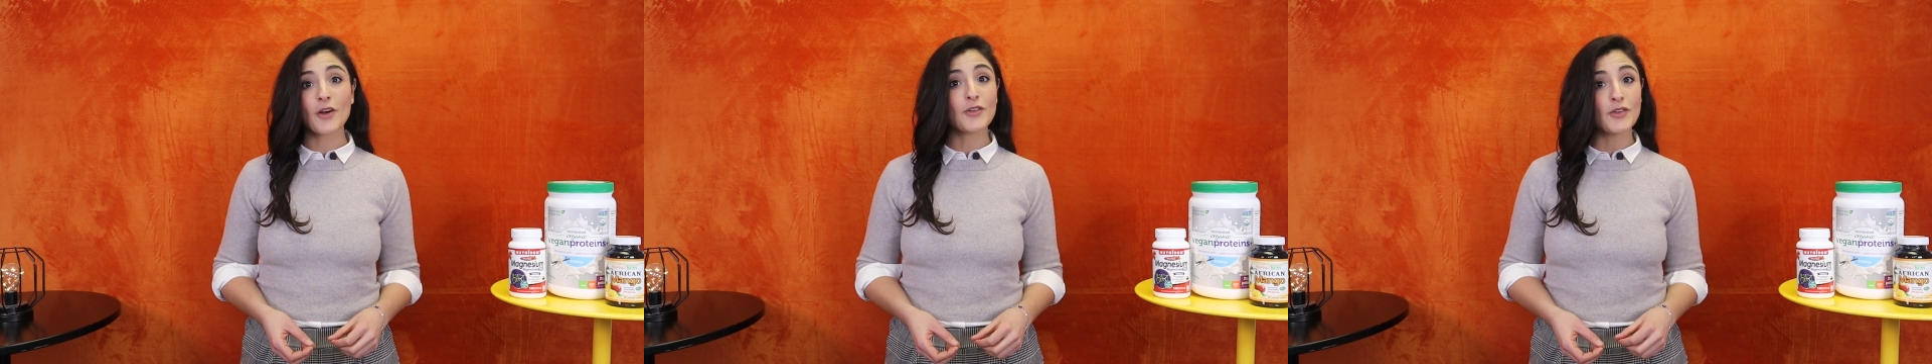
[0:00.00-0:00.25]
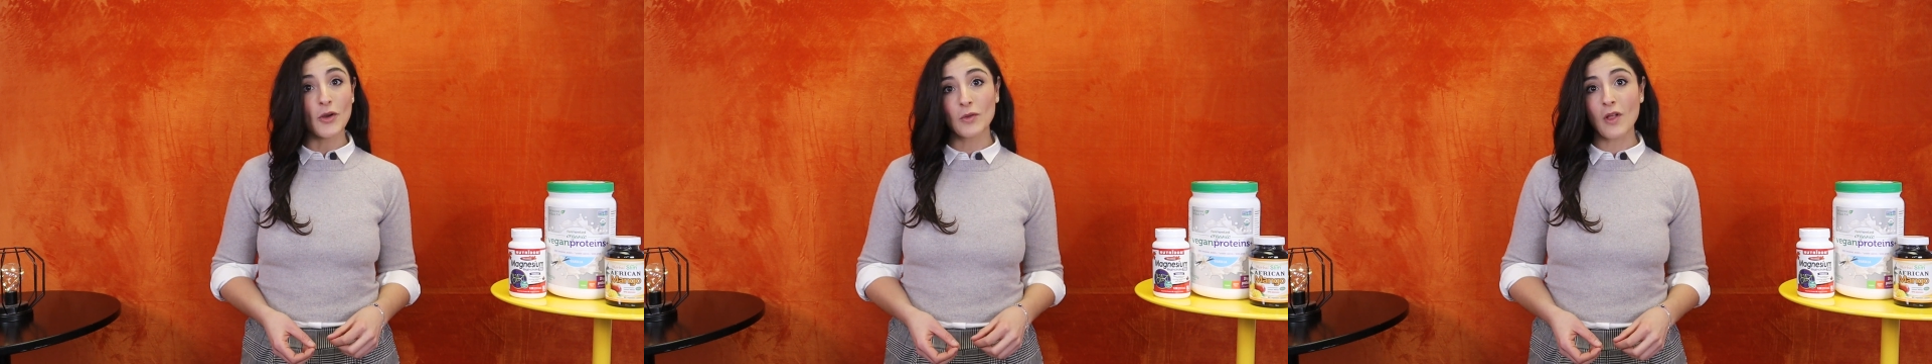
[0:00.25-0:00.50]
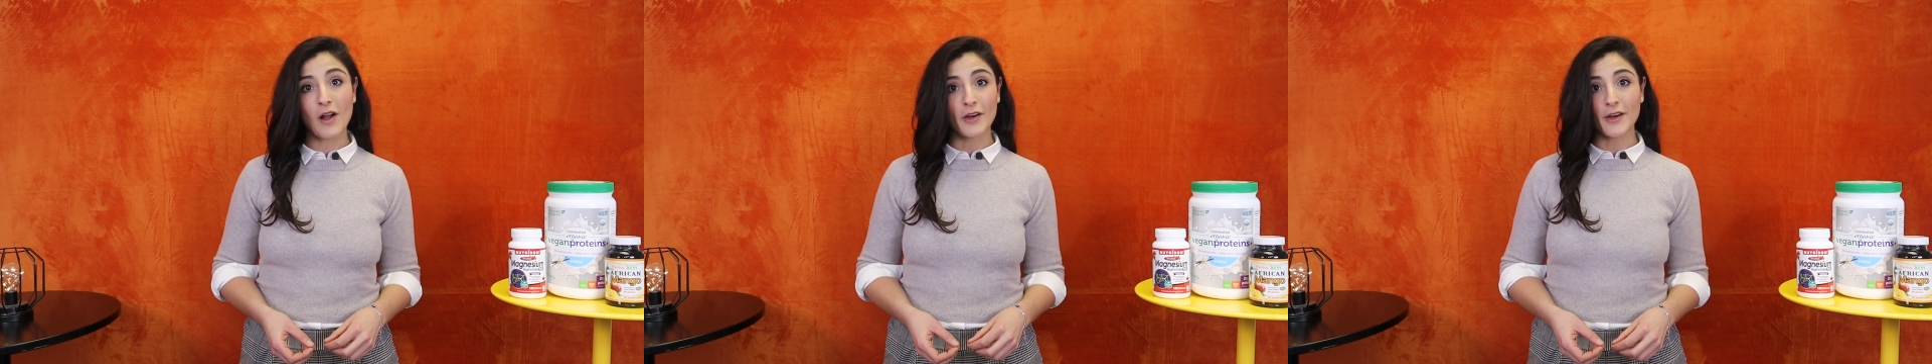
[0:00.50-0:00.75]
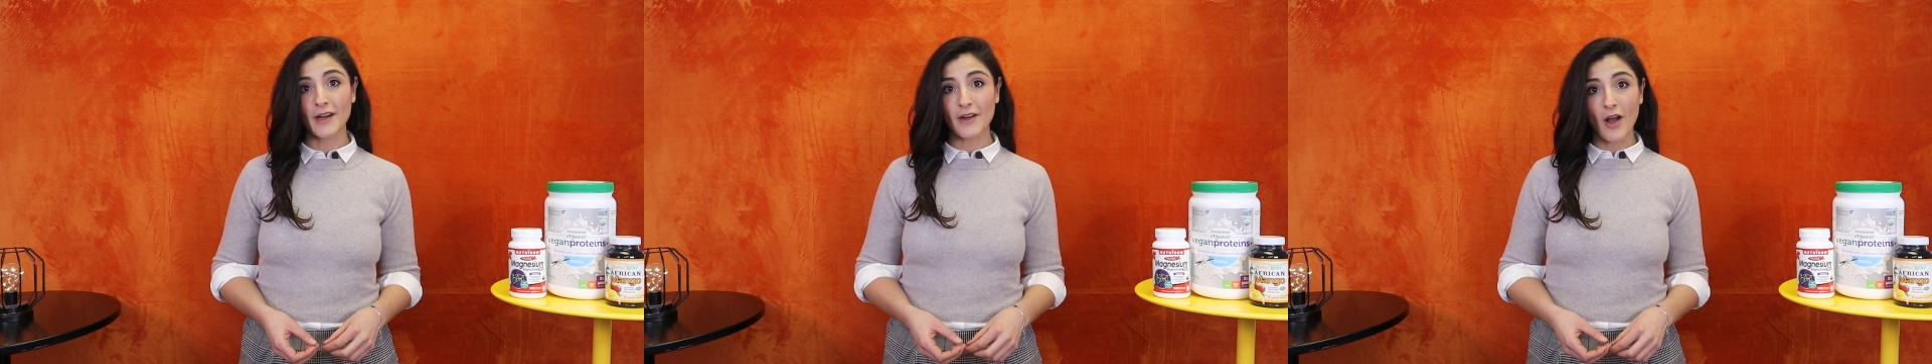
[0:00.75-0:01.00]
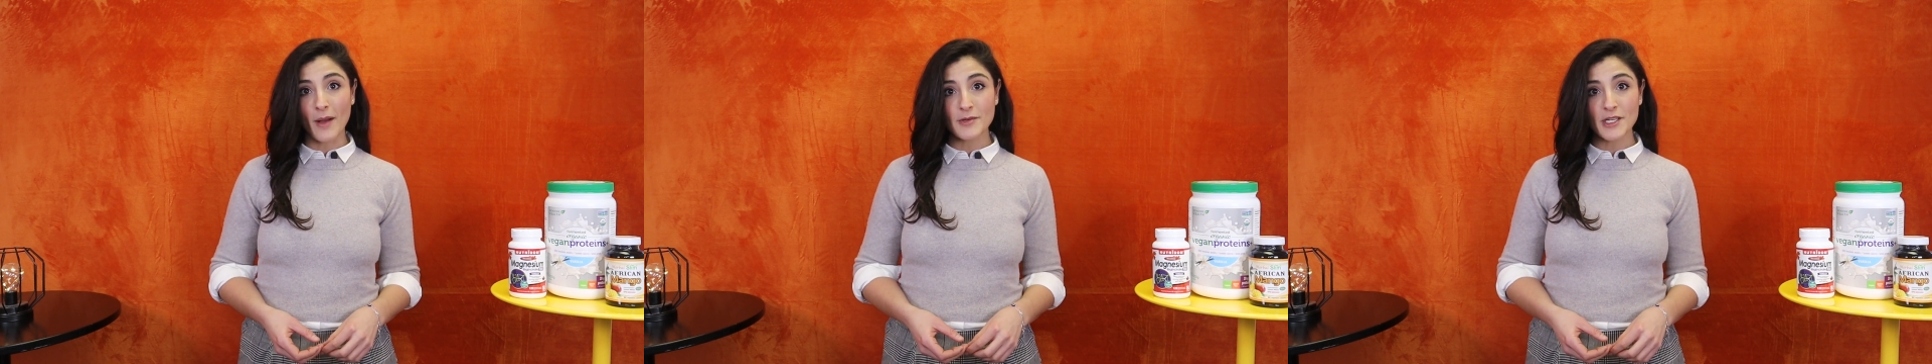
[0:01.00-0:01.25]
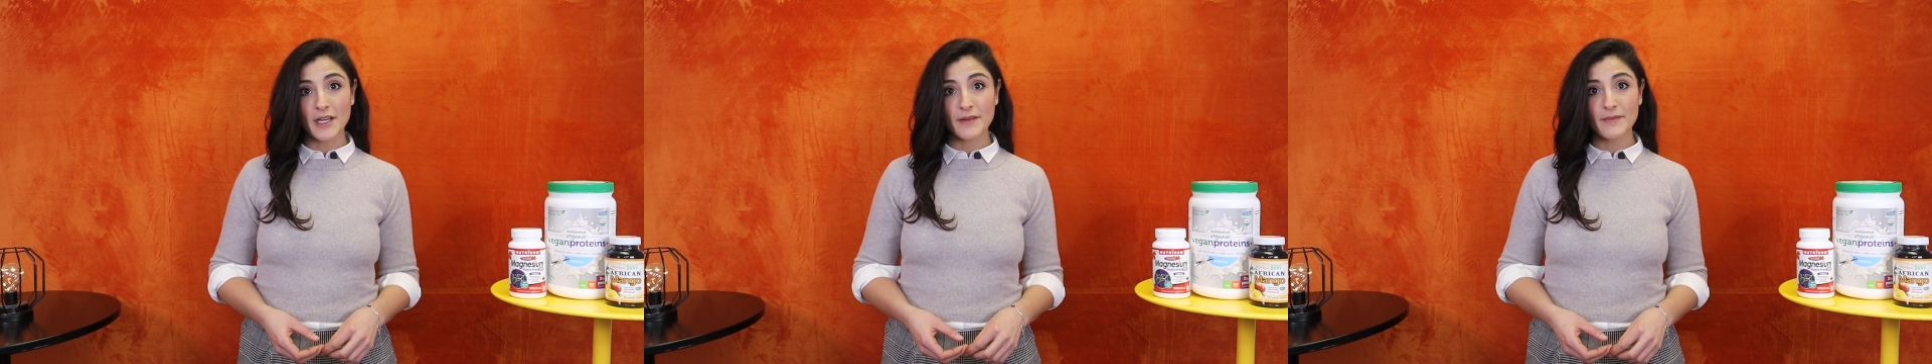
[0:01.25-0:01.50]
are no longer an
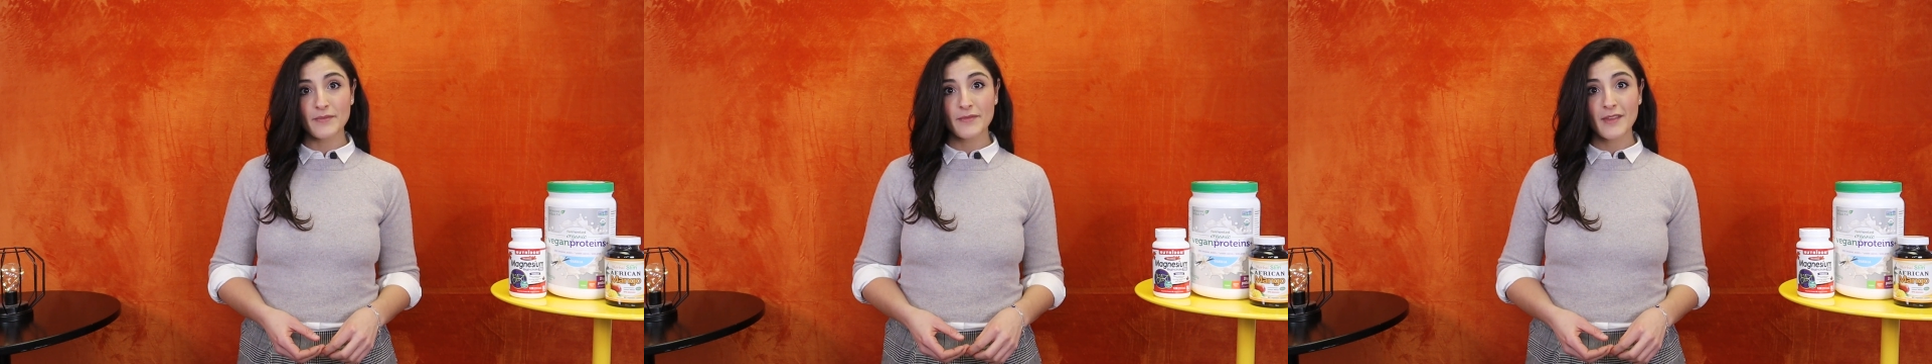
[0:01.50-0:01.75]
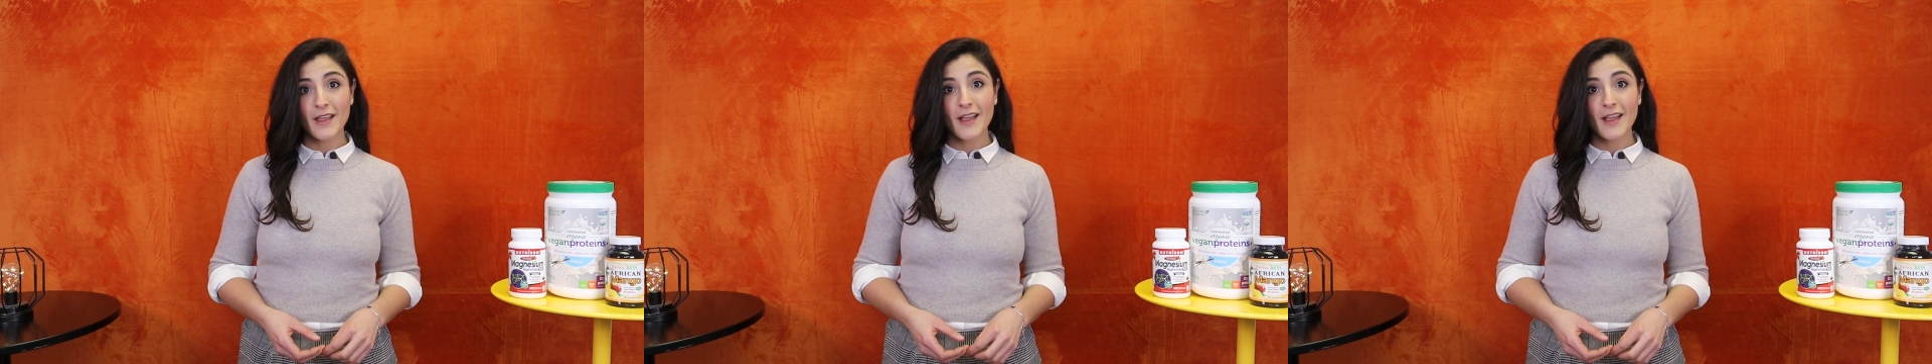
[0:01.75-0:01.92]
option.